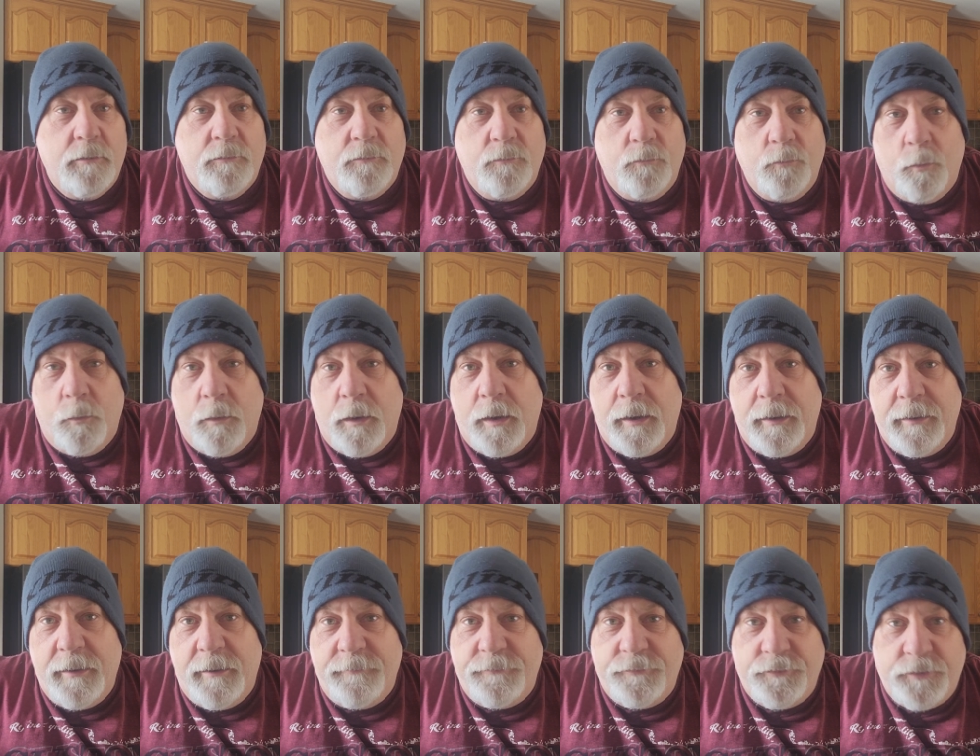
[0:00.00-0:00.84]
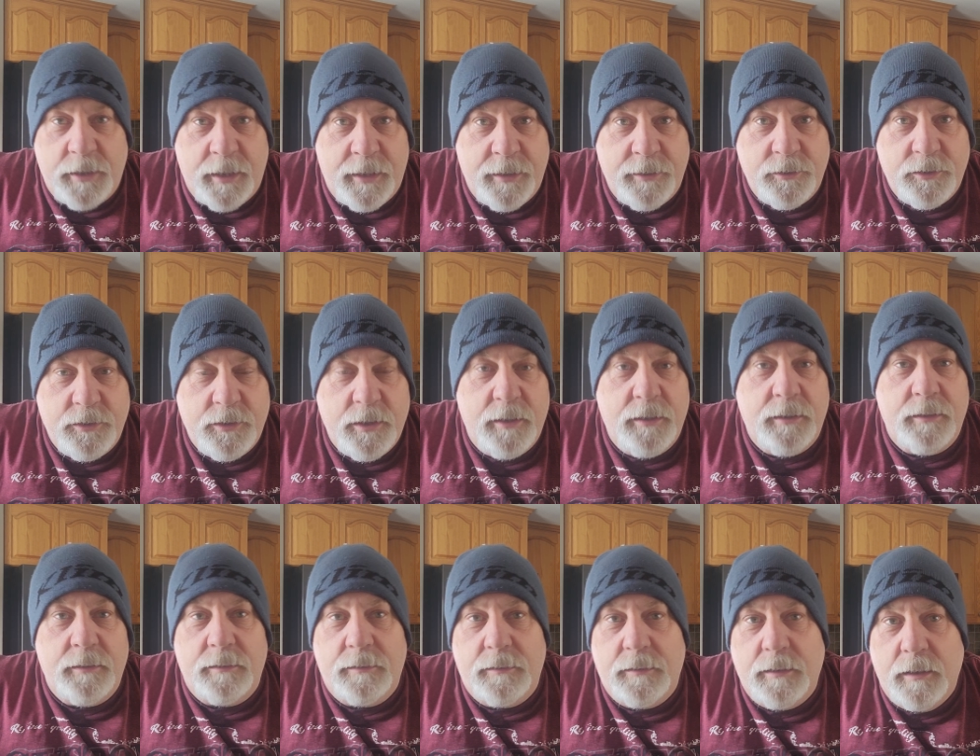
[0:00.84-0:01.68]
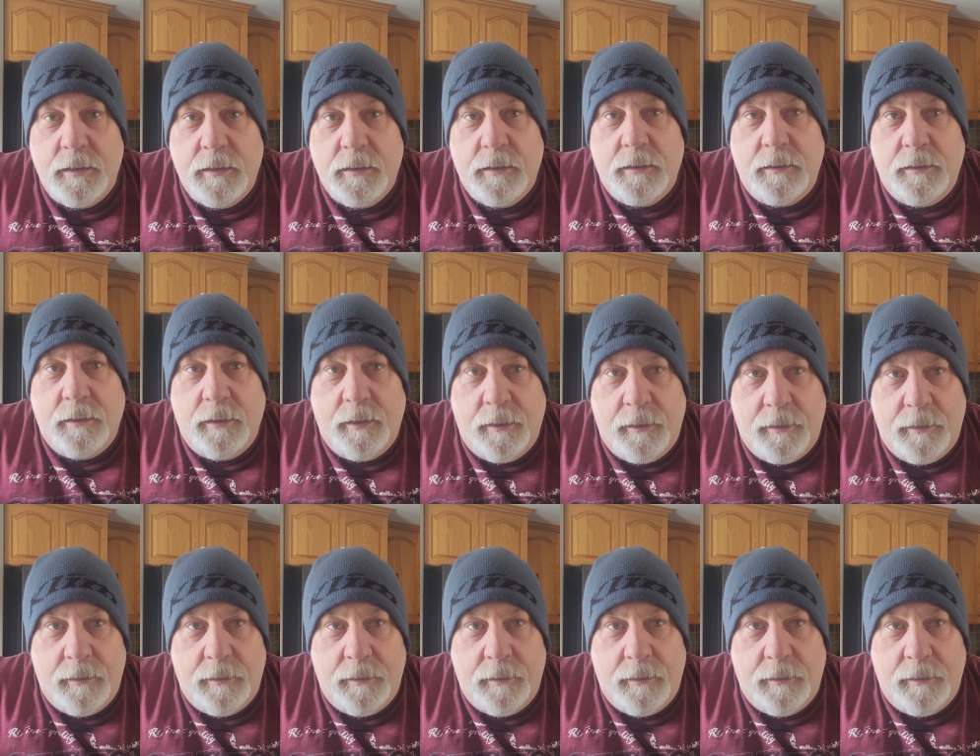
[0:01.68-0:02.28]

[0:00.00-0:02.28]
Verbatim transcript: and why I've changed it. Uh,